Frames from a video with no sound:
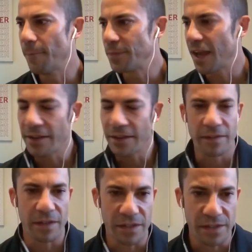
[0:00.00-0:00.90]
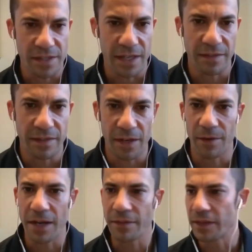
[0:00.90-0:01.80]
other things that are
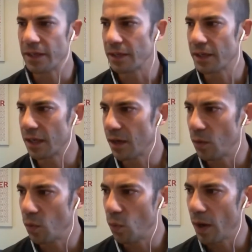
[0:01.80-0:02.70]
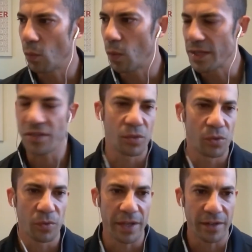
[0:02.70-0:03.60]
out there. One
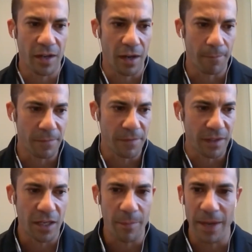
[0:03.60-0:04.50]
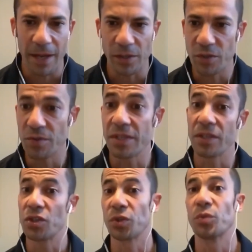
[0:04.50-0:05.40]
tool that I'm thinking about using,
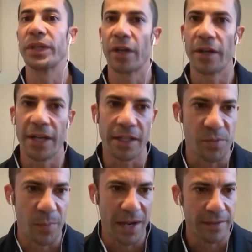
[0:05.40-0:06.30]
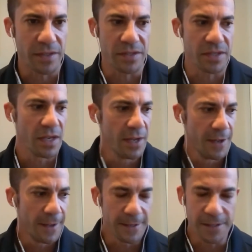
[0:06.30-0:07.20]
should we go down this path, is
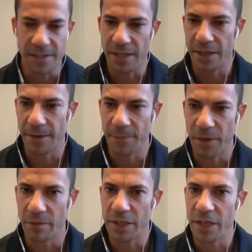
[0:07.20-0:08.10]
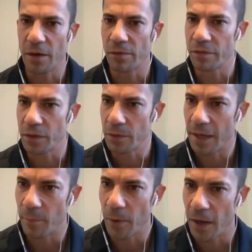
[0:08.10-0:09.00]
the video review
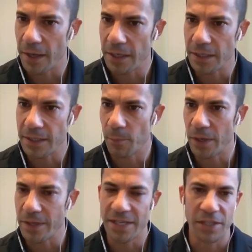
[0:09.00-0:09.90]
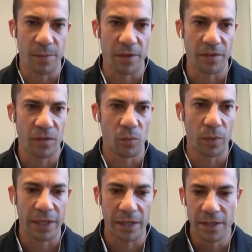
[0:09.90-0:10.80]
app by TechSmith,
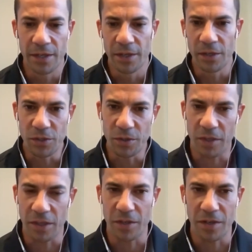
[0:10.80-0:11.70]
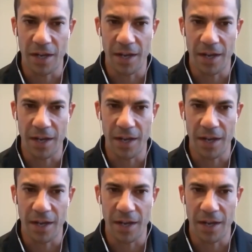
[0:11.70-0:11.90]
where you can